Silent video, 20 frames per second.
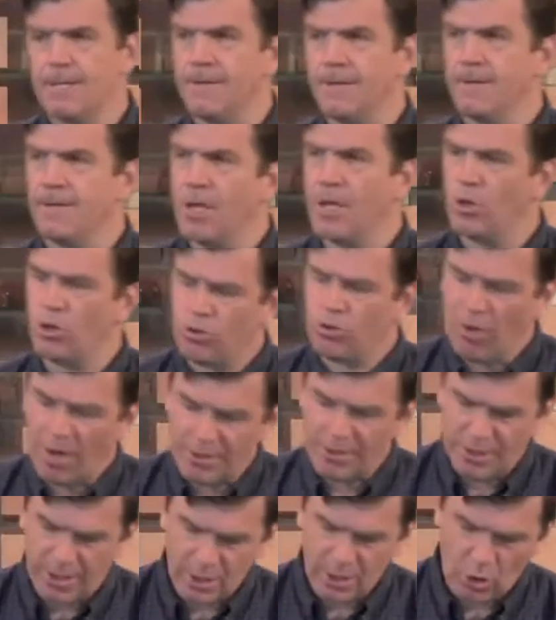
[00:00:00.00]
then you
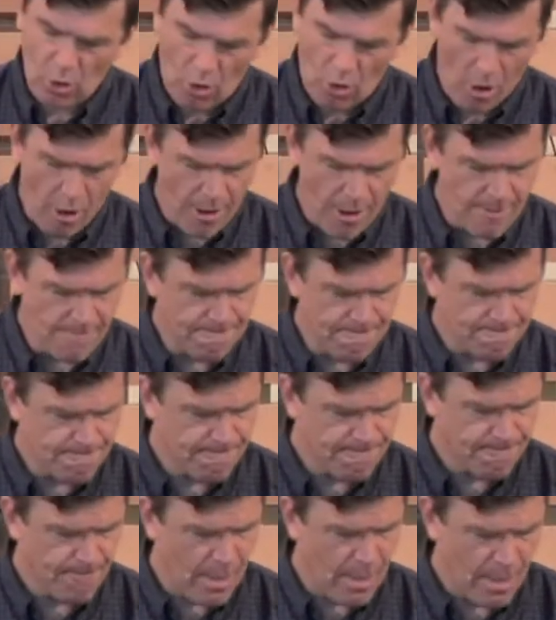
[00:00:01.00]
trust in God.
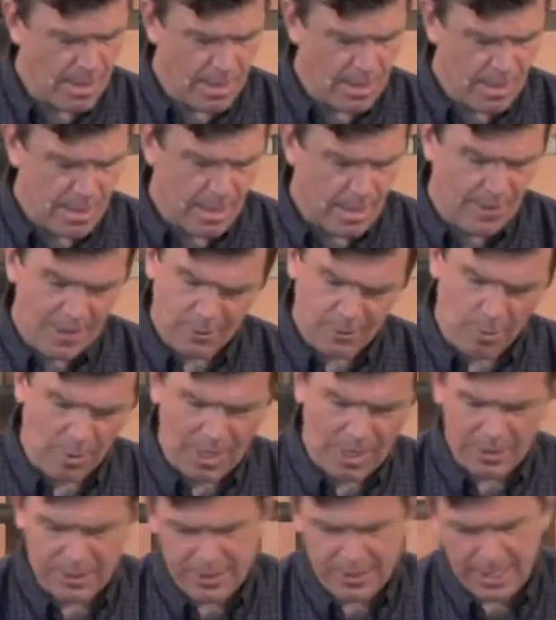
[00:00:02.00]
And that's what we're
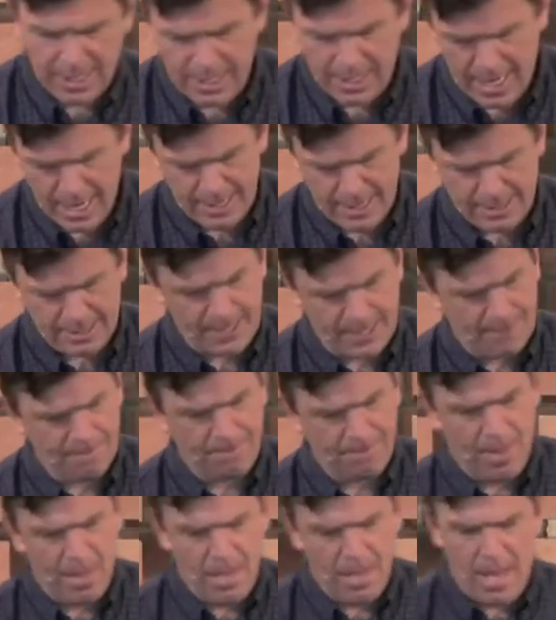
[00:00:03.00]
going to see in Esther.
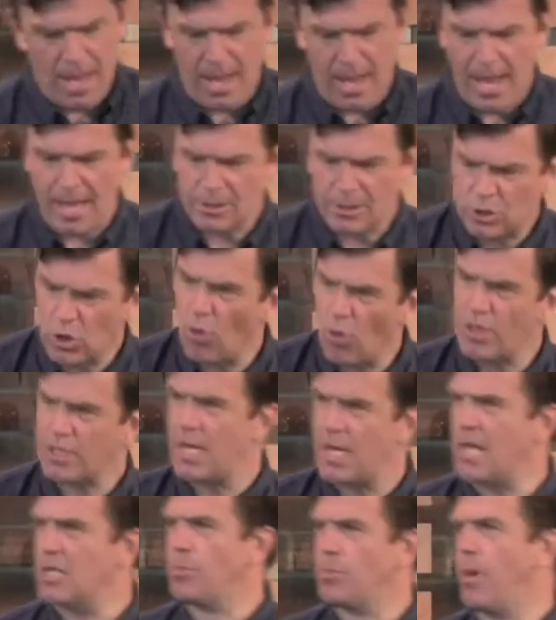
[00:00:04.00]
Our story
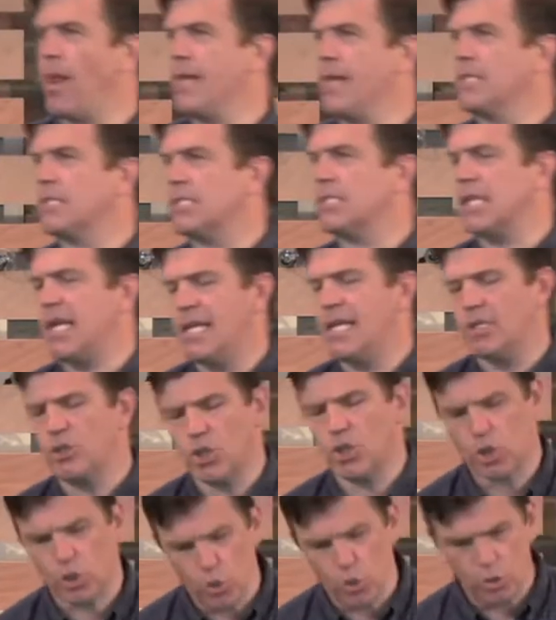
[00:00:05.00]
takes place in
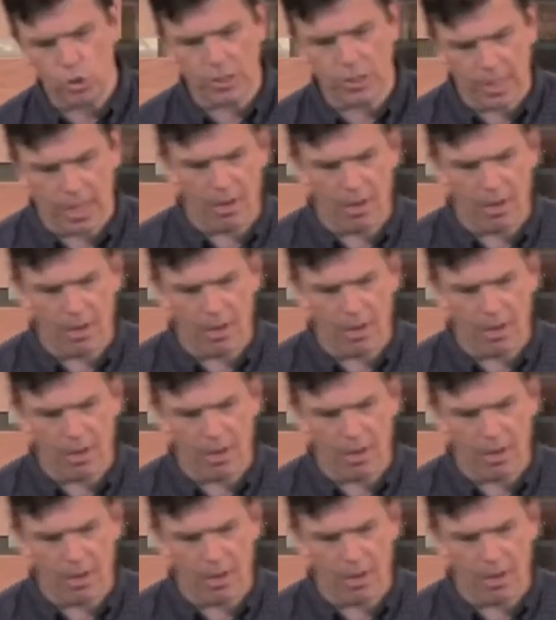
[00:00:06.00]
Susa,